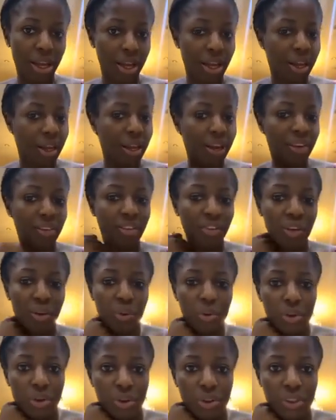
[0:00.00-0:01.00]
Hi
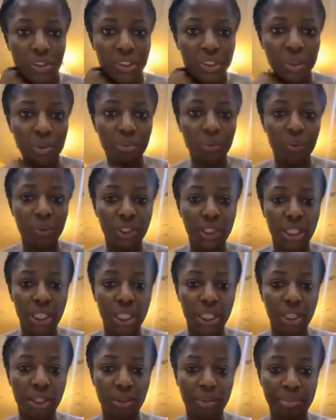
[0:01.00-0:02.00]
everyone, good
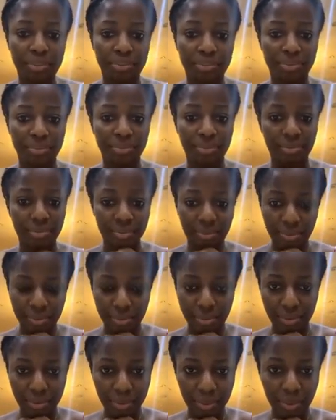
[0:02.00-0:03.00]
morning.
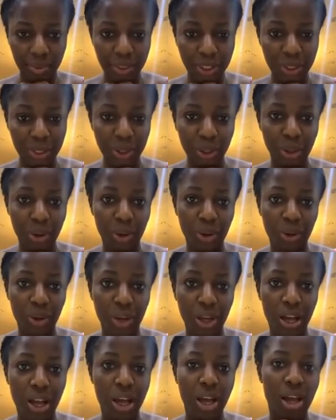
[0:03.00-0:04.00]

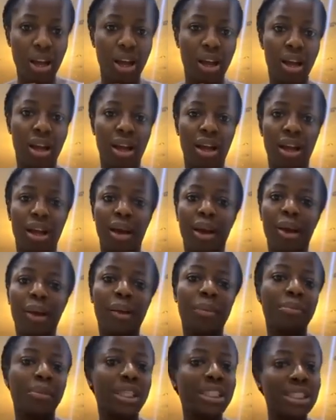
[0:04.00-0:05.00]
So
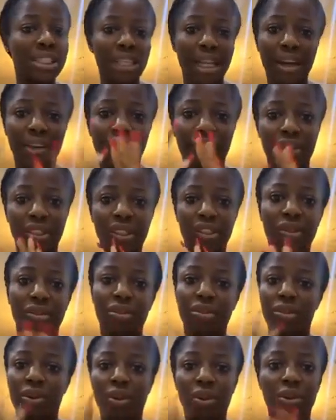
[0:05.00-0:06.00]
this live
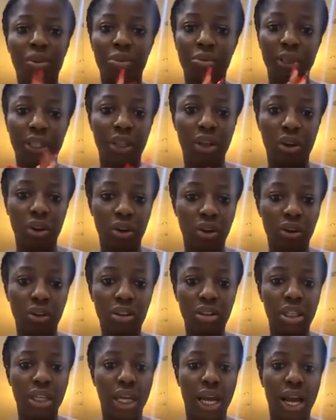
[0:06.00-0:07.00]
isn't gonna be
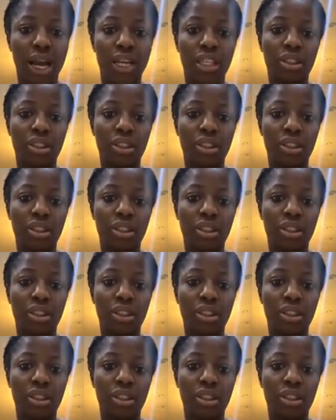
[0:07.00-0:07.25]
long.